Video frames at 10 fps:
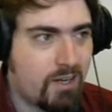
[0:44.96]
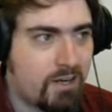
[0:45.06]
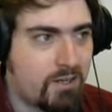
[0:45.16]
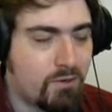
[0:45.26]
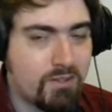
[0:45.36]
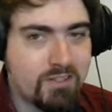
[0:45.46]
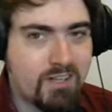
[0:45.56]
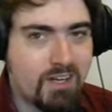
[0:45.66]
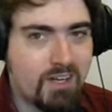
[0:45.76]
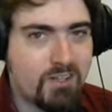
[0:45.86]
and you can
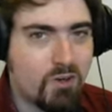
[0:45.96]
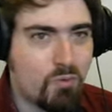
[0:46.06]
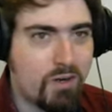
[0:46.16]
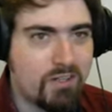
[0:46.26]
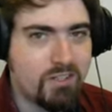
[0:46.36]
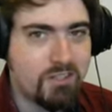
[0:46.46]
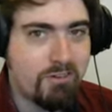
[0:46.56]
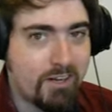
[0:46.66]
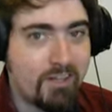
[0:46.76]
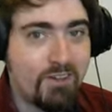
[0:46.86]
decide which
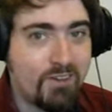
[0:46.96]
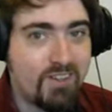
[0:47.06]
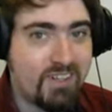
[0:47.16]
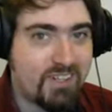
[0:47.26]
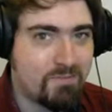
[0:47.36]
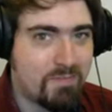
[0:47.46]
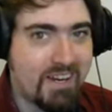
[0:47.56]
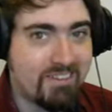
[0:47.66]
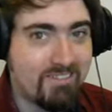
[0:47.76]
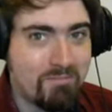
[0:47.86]
tricolor is
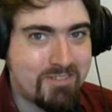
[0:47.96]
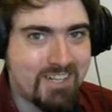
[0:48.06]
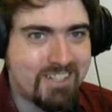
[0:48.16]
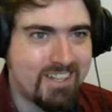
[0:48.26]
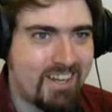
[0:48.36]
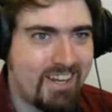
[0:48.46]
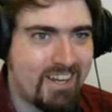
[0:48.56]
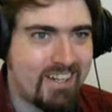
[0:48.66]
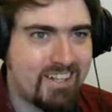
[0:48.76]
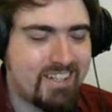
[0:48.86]
being represented
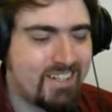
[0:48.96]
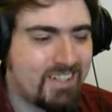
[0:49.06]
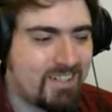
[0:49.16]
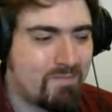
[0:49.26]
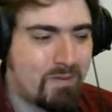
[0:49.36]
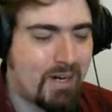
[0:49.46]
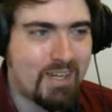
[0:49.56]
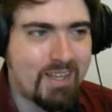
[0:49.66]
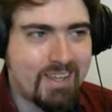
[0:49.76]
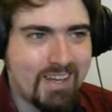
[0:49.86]
here
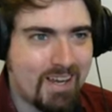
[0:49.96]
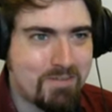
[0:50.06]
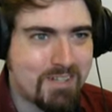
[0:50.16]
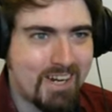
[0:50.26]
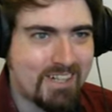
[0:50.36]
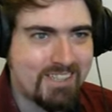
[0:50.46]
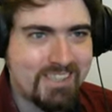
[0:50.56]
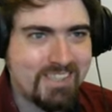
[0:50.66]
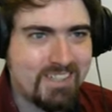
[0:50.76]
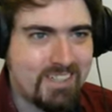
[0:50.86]
by the game's
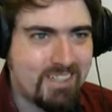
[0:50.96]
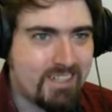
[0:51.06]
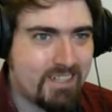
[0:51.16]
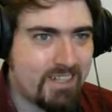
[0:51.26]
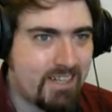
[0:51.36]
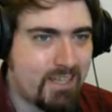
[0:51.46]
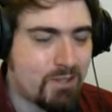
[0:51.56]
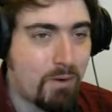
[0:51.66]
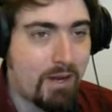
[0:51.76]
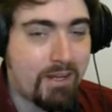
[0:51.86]
title.
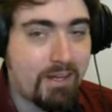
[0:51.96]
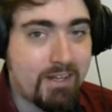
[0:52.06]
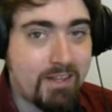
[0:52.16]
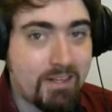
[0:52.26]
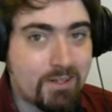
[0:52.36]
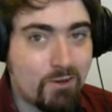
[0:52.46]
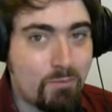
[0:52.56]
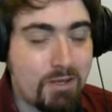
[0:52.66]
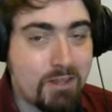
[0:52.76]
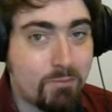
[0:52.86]
Either way, let's go
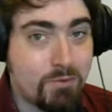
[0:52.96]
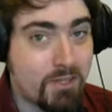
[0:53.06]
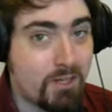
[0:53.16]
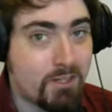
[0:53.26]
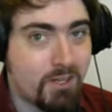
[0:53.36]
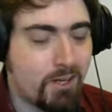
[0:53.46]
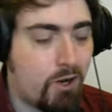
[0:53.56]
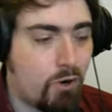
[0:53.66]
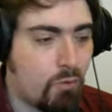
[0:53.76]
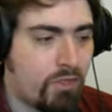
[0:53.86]
and meet them, starting
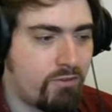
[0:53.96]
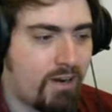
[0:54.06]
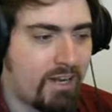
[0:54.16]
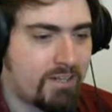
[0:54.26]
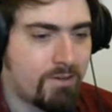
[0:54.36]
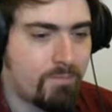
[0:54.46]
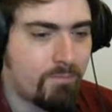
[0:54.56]
with the red.